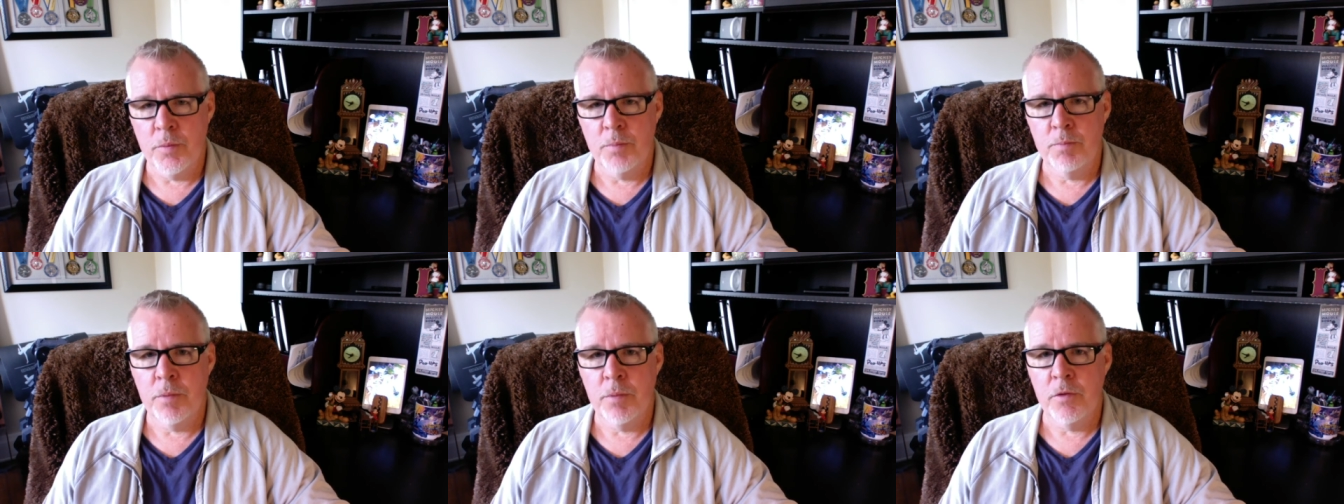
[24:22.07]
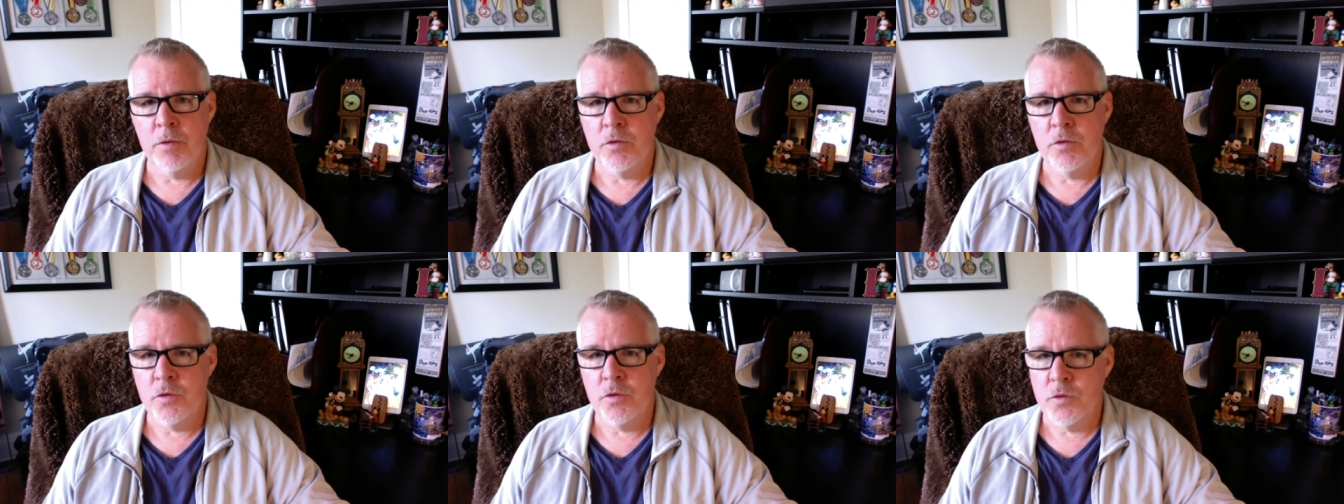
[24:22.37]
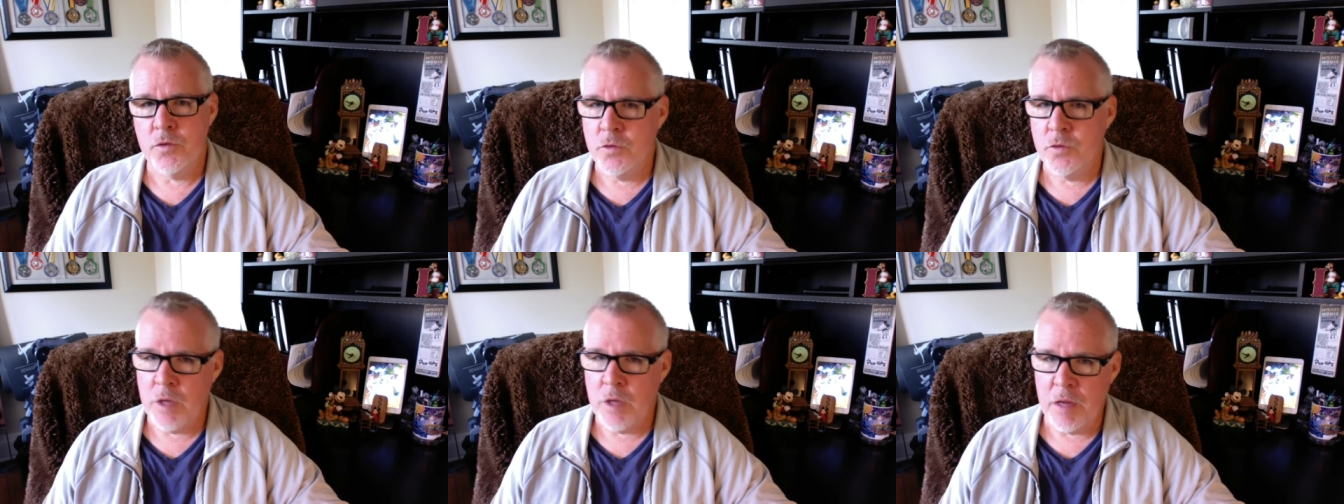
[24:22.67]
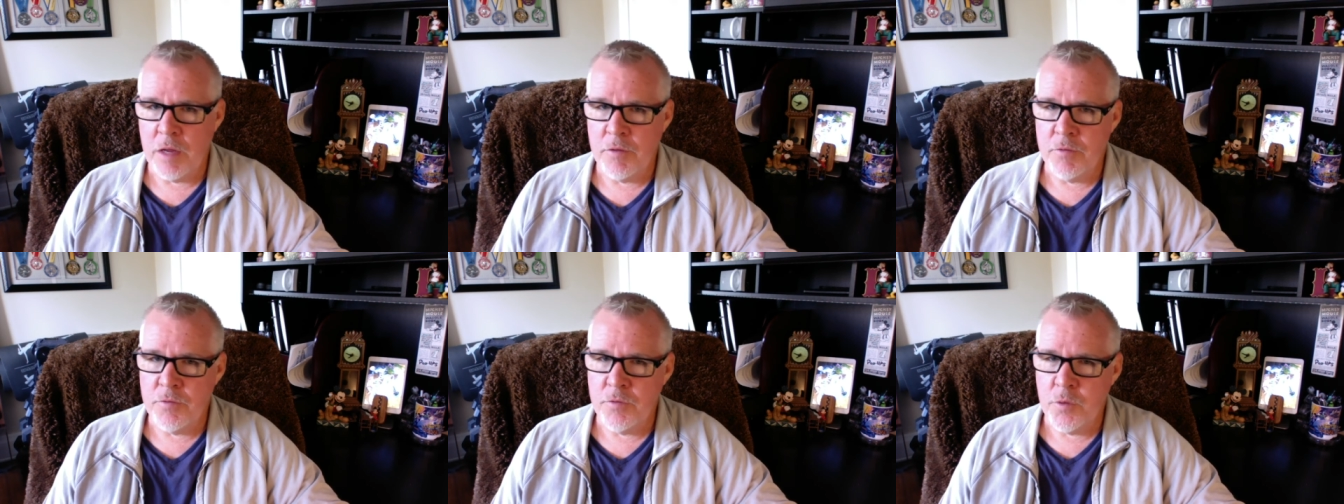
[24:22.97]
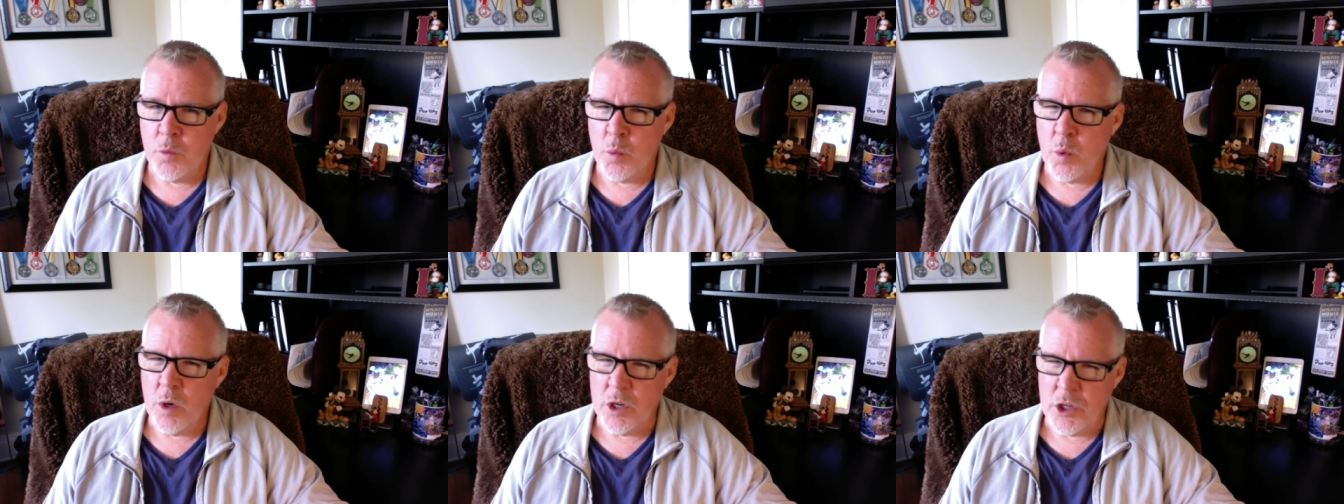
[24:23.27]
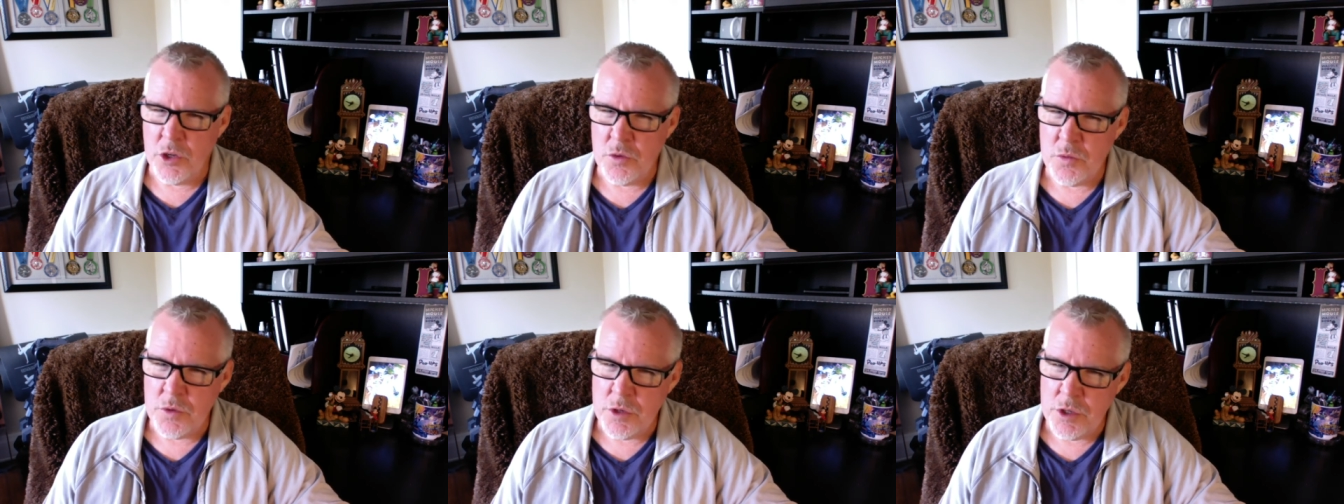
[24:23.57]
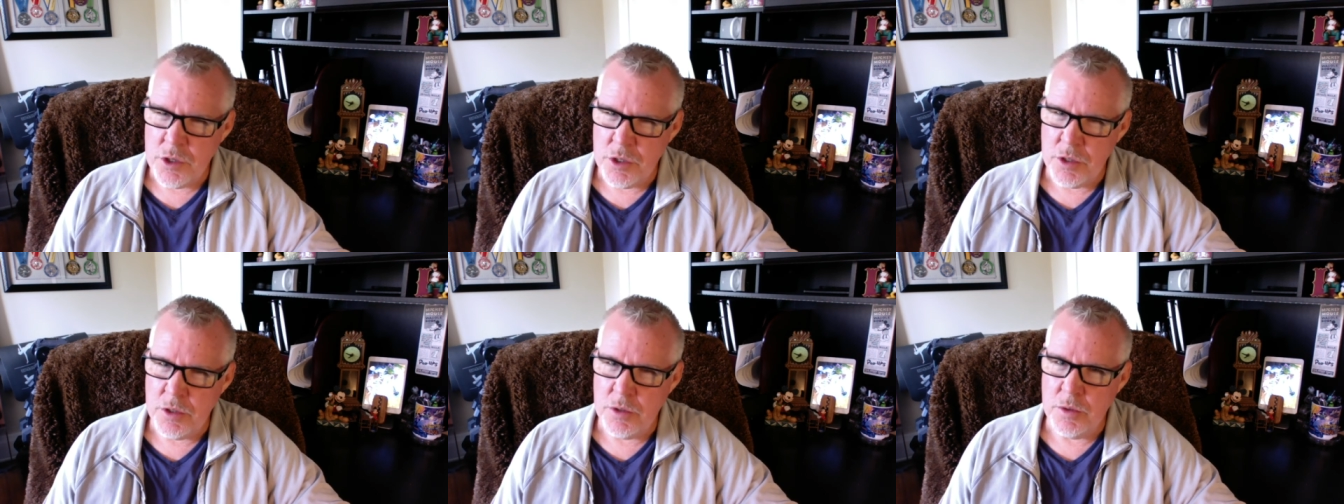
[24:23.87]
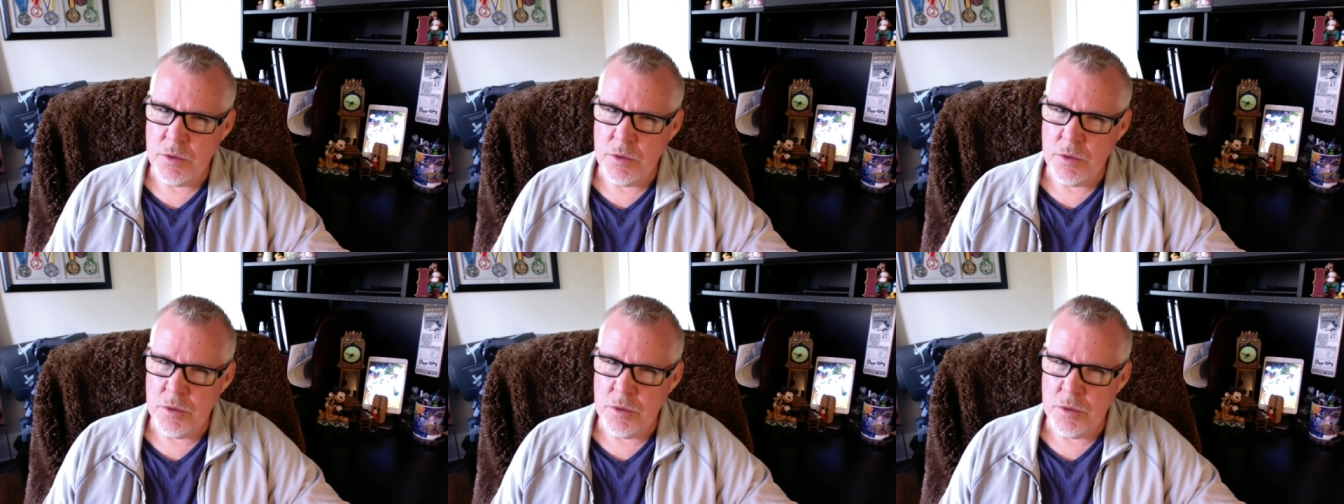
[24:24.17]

but for what you do.